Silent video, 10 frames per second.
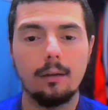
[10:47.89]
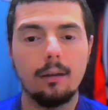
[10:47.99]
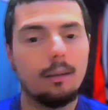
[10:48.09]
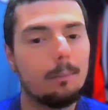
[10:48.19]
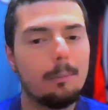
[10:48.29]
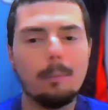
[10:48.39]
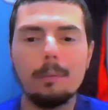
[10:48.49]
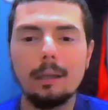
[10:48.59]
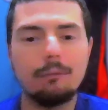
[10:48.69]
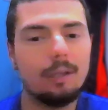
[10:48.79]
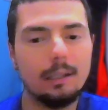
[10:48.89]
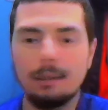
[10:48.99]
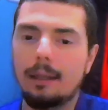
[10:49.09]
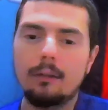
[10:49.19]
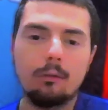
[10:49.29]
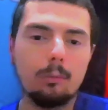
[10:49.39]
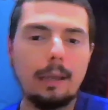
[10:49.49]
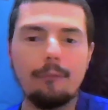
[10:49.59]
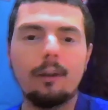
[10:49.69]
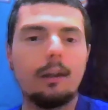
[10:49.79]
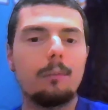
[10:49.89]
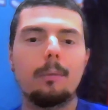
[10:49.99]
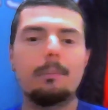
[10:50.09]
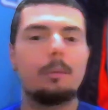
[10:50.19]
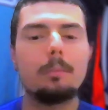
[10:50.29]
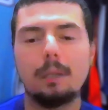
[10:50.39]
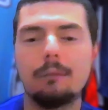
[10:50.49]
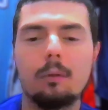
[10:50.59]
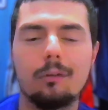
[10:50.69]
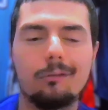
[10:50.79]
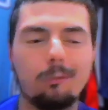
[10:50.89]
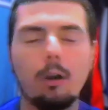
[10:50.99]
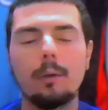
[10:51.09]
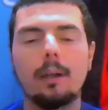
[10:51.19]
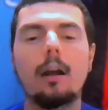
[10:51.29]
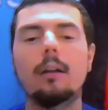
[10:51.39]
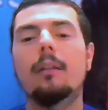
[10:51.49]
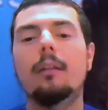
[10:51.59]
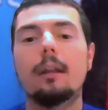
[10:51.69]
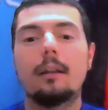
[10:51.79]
Some people believe Lani Daniels won that fight. Other people believe it was a draw regardless.